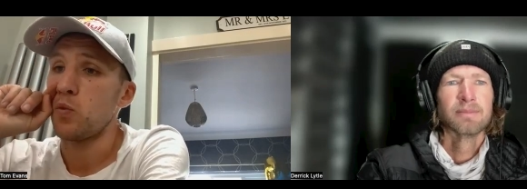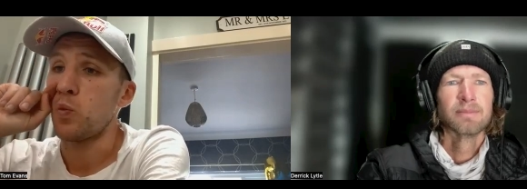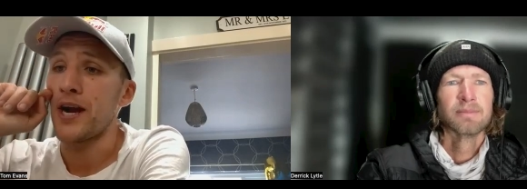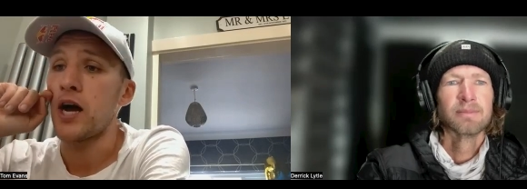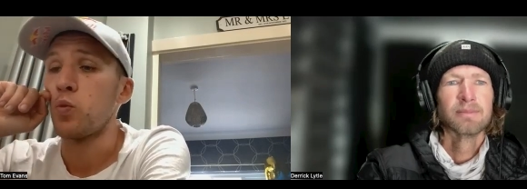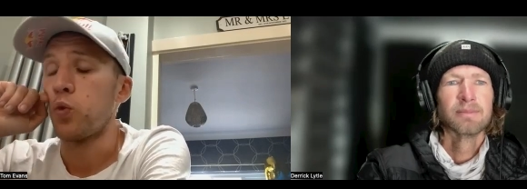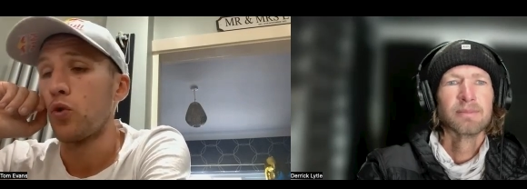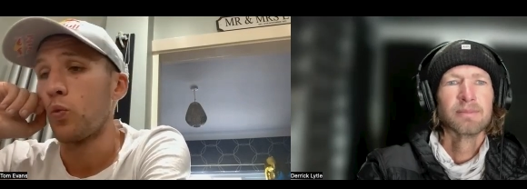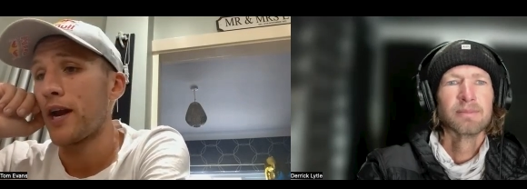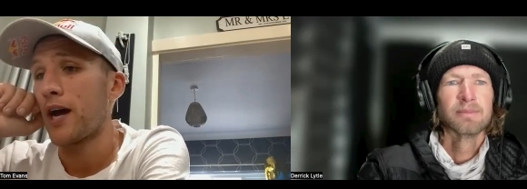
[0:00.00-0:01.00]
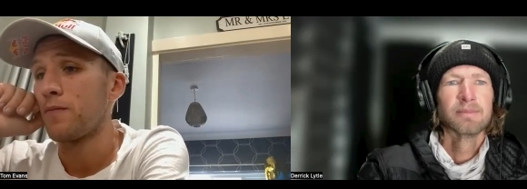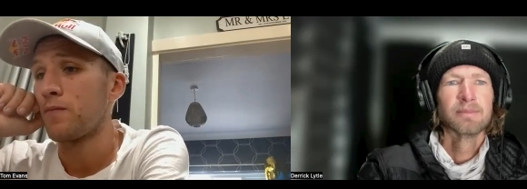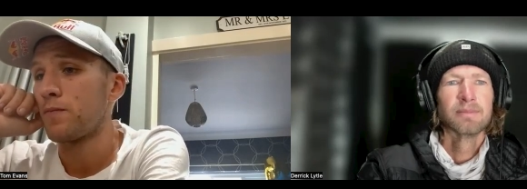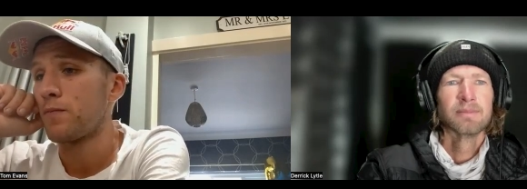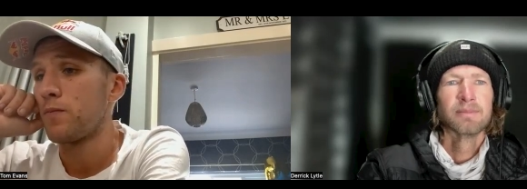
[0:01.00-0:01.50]
Speaker 1: when I want when
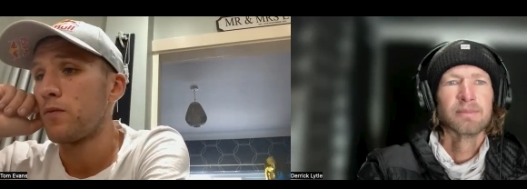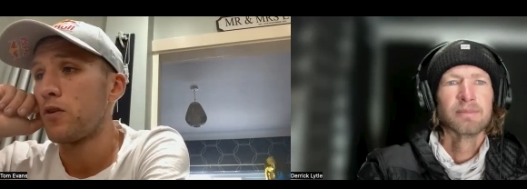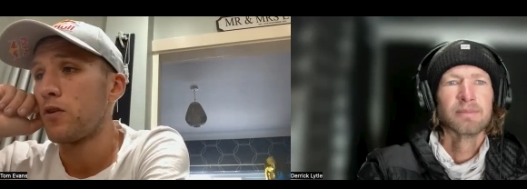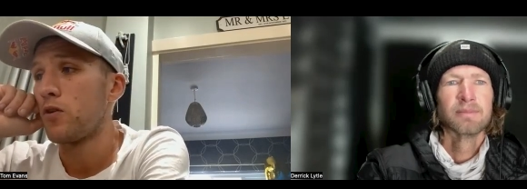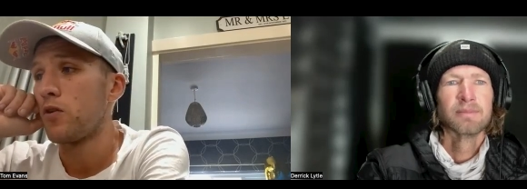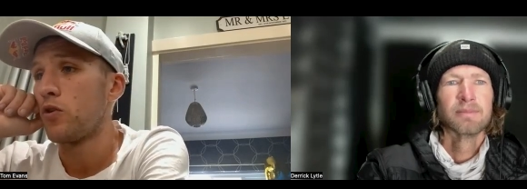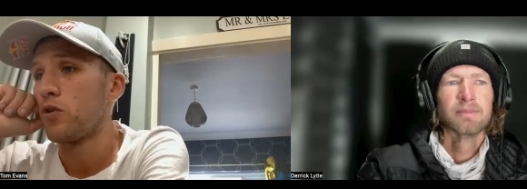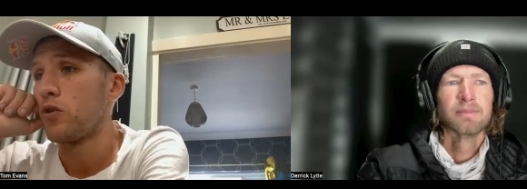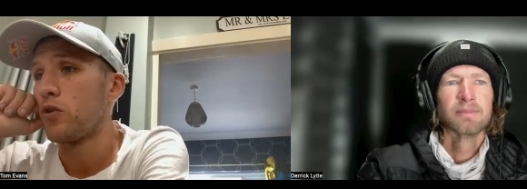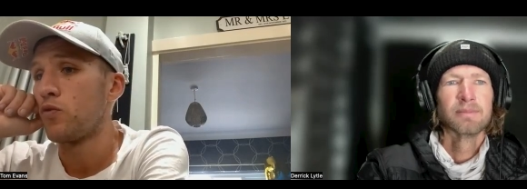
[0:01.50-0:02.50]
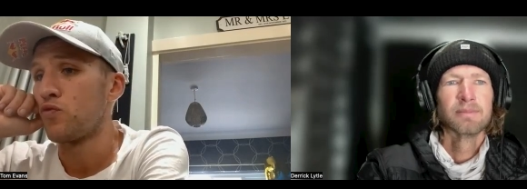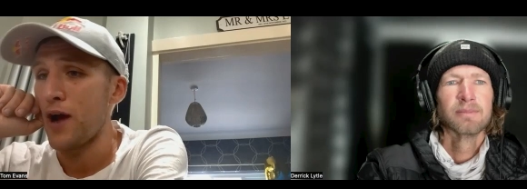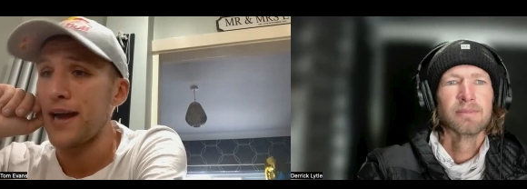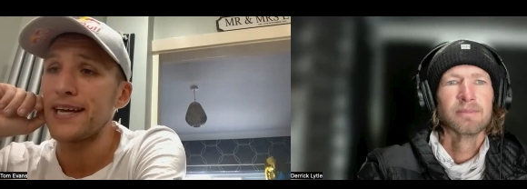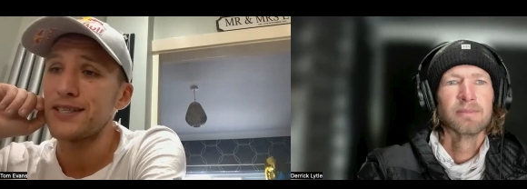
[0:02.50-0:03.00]
I'm
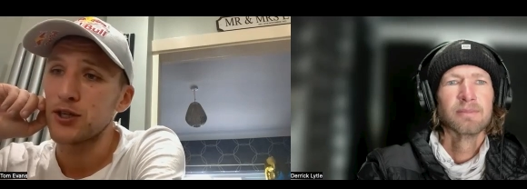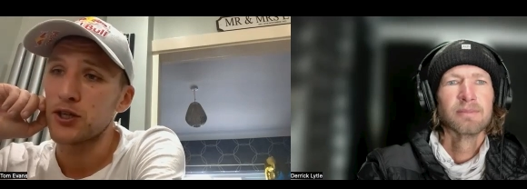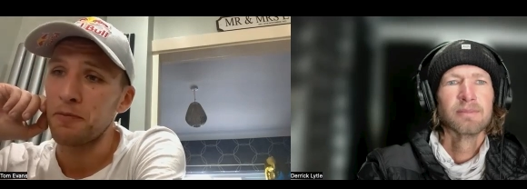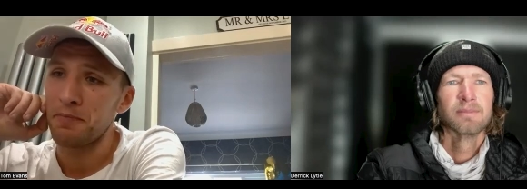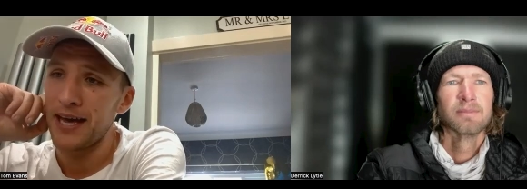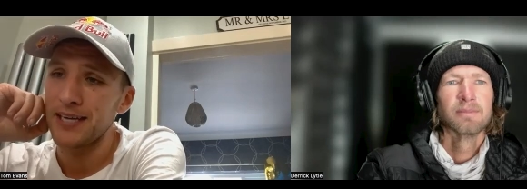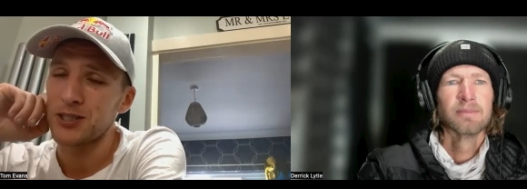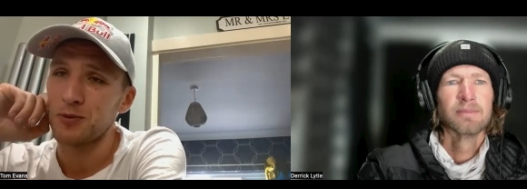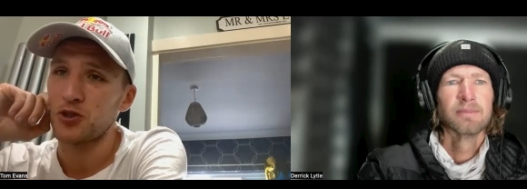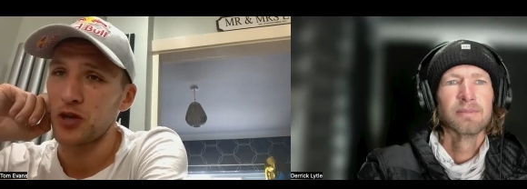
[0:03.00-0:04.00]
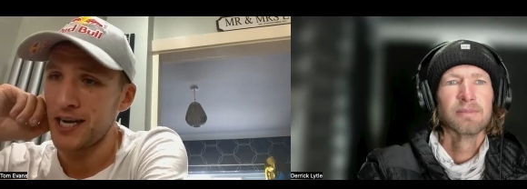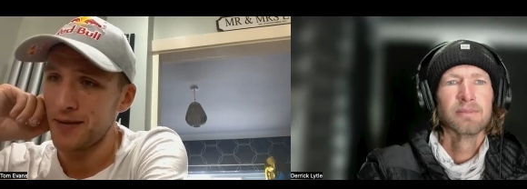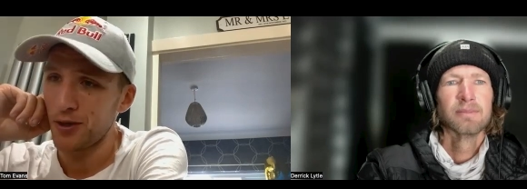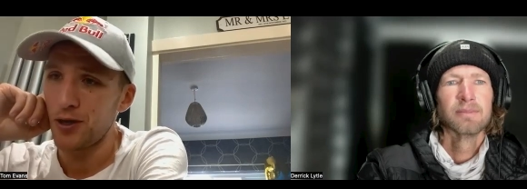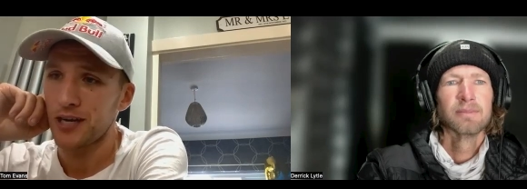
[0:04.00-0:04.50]
ready to commit to a
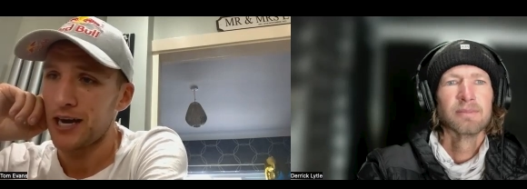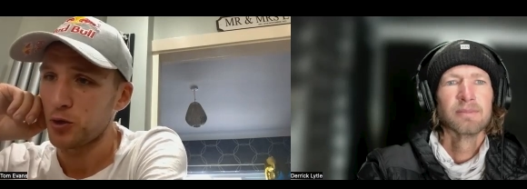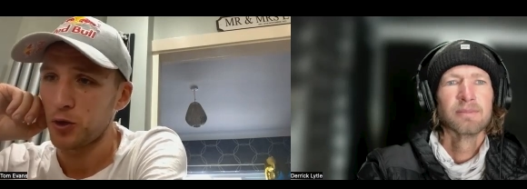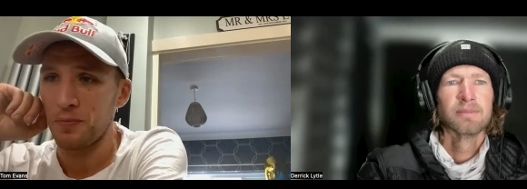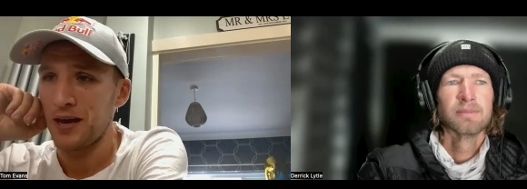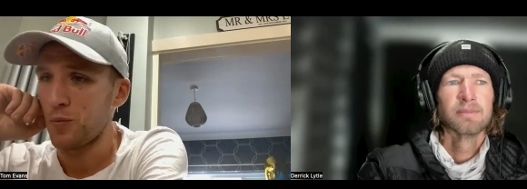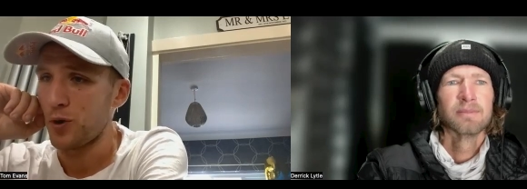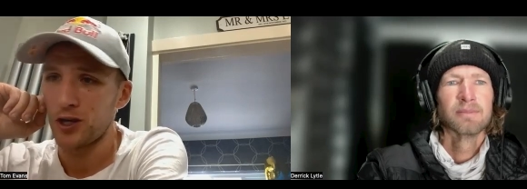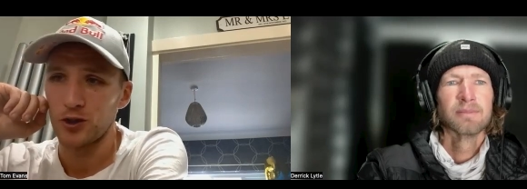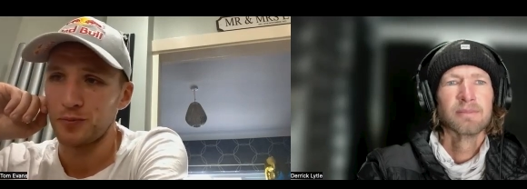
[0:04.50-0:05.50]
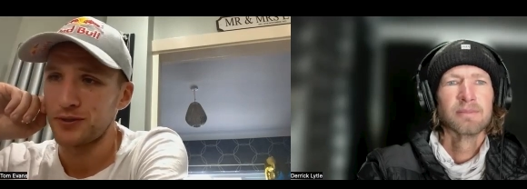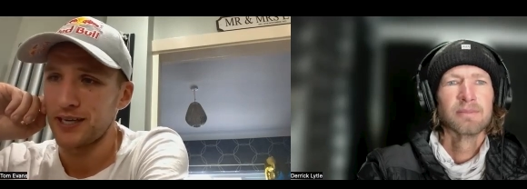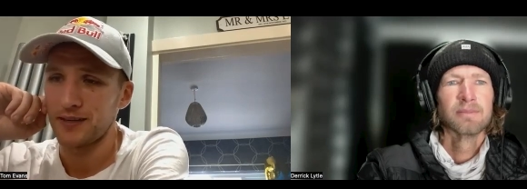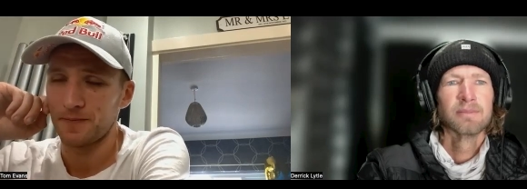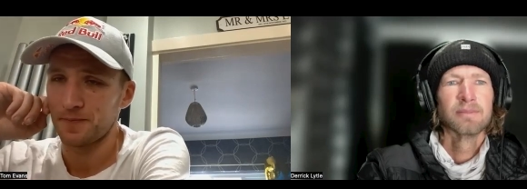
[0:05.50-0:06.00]
training block, I'll commit one hundred percent.